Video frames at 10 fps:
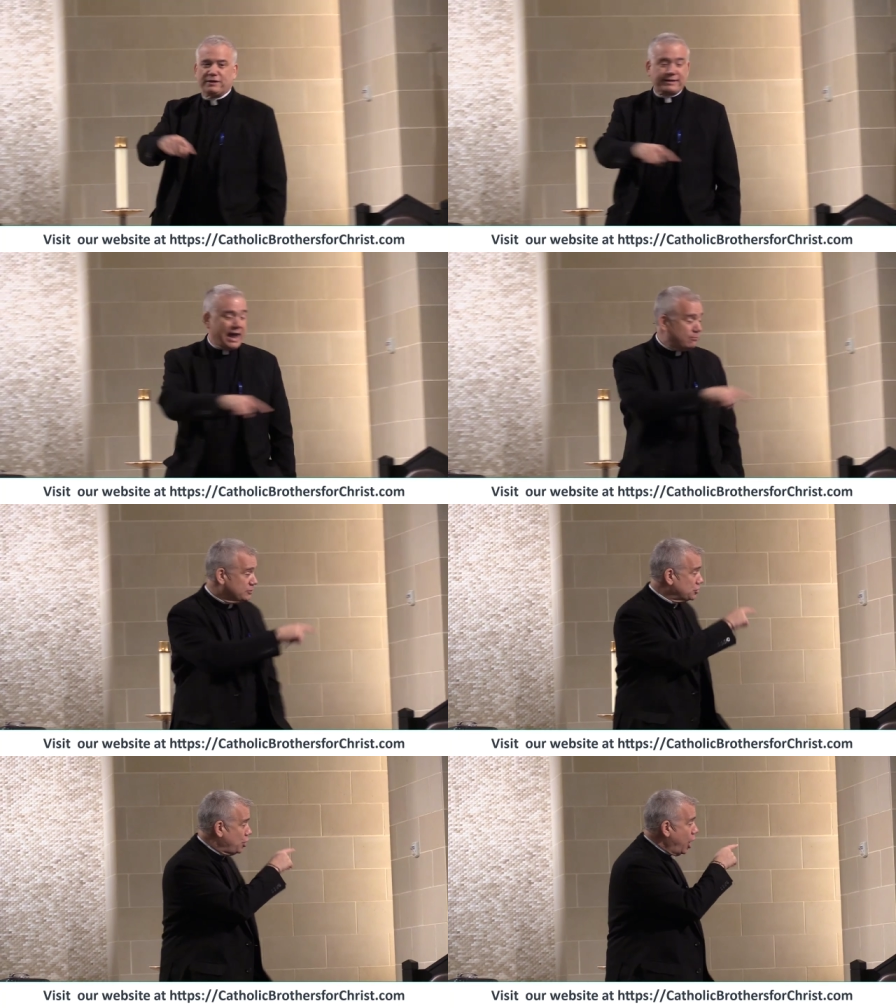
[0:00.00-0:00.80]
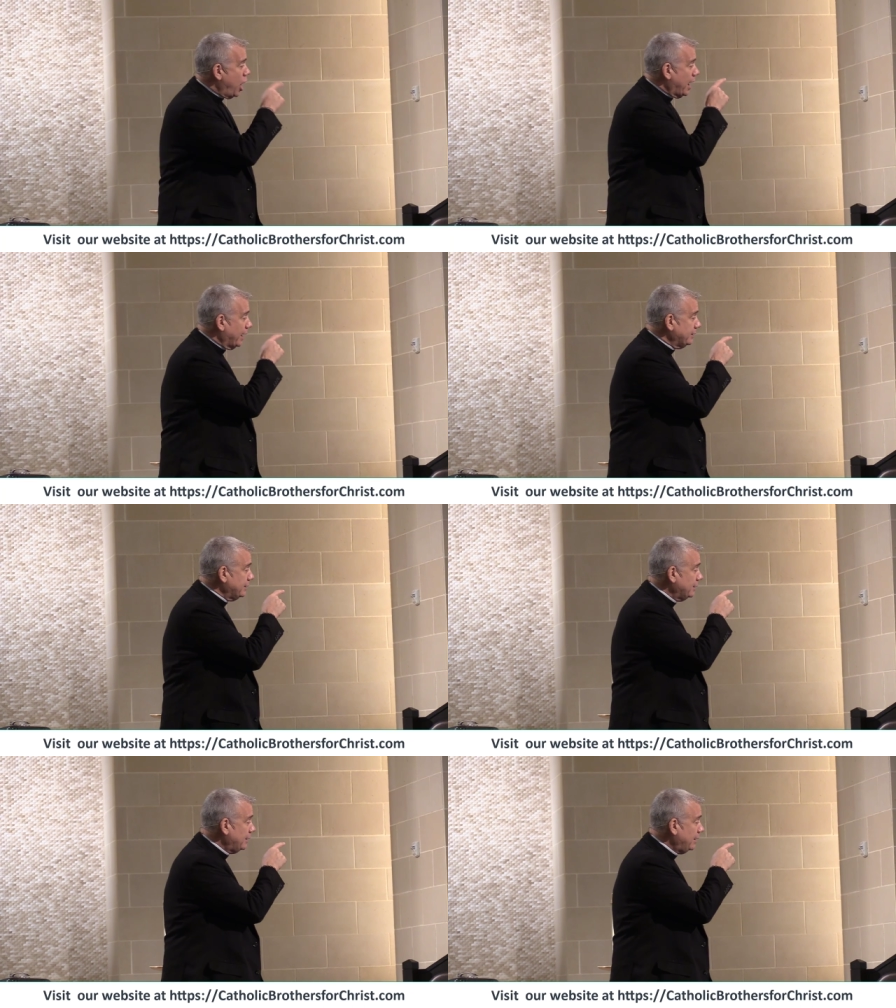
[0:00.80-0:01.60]
that that was God,
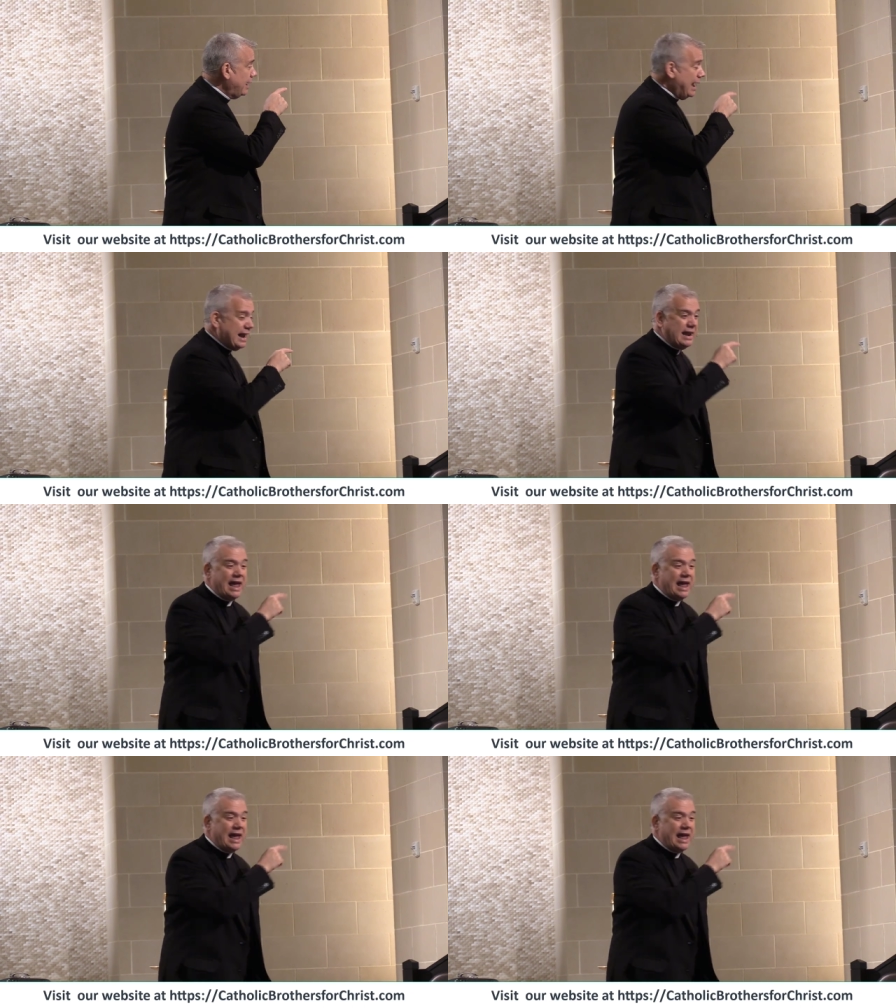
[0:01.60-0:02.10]
and